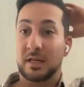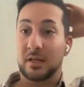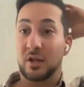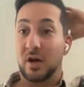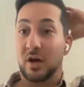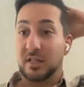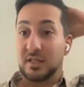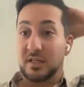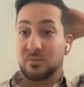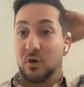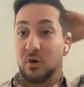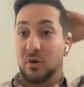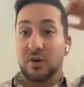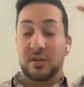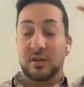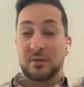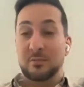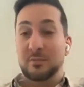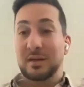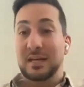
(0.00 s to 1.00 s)
a lot
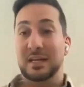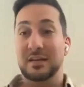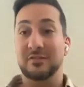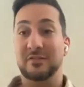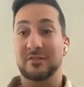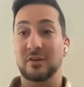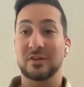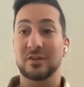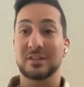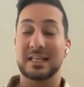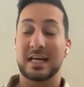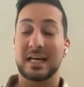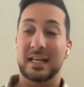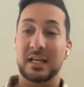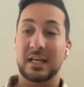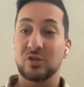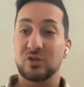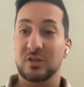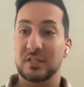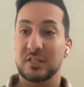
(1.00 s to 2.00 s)
smarter than me in fields
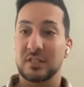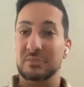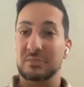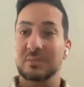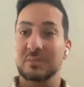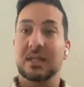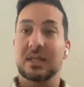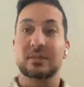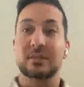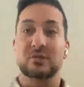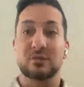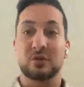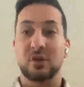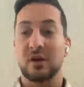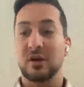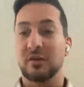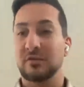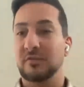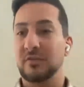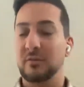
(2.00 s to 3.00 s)
that interest me, to
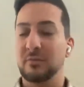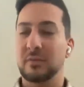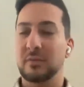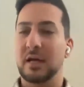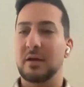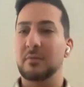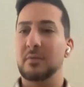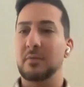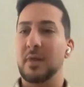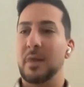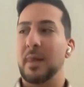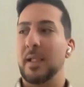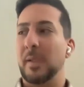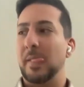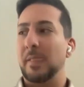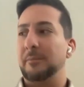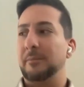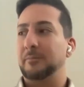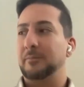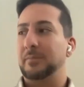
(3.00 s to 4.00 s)
learn from them.
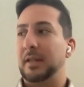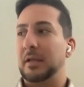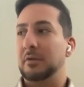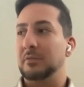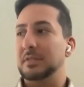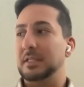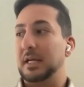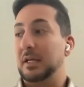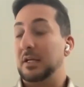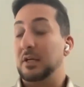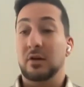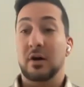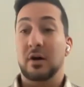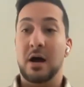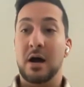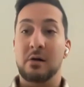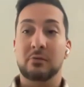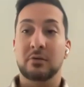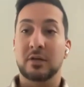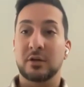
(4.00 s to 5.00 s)
And I was like, you
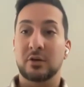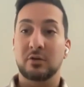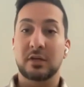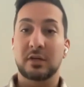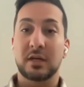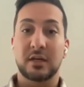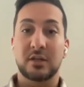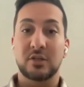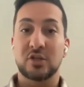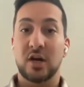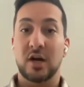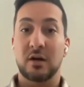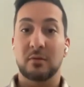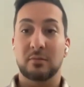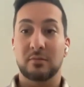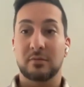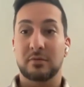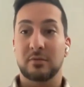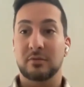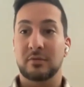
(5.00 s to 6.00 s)
know, I want to go get a
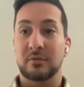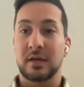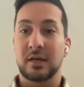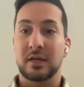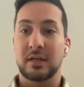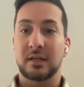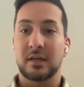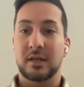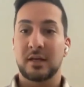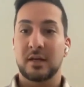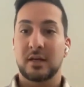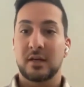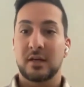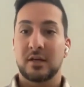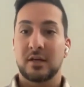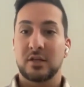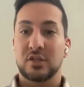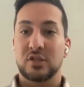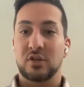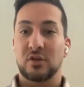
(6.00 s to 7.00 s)
job, right?
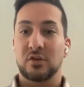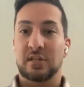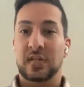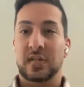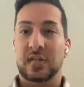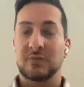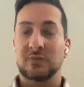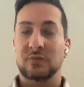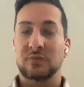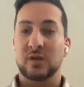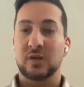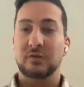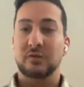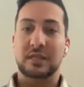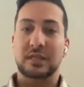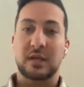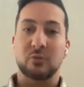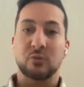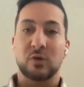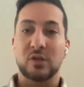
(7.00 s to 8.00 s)
So that's when I
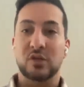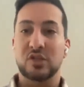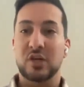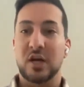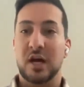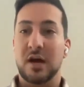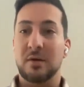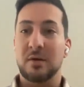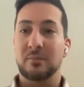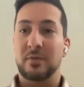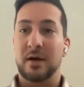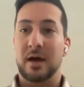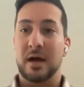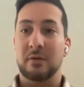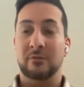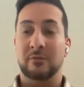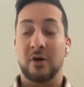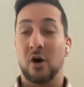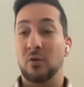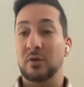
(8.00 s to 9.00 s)
was like, what job?
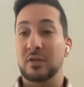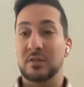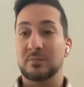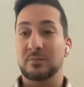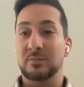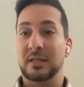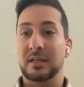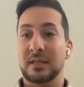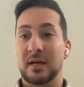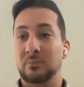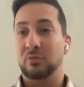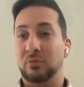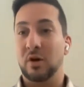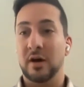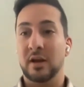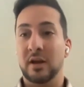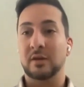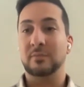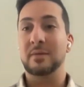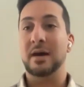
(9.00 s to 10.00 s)
I've always been a
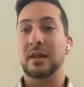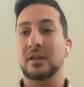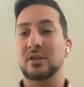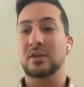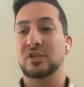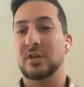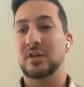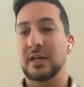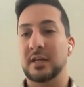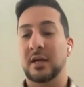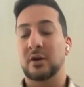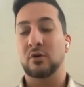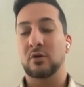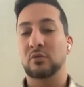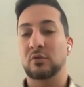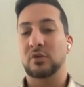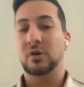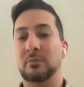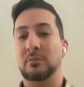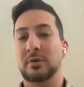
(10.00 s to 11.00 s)
product manager in
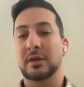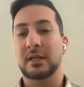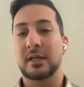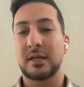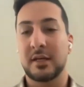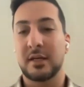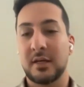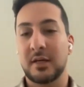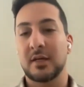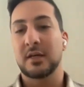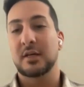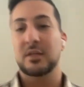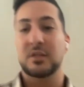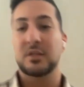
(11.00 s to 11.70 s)
our own company.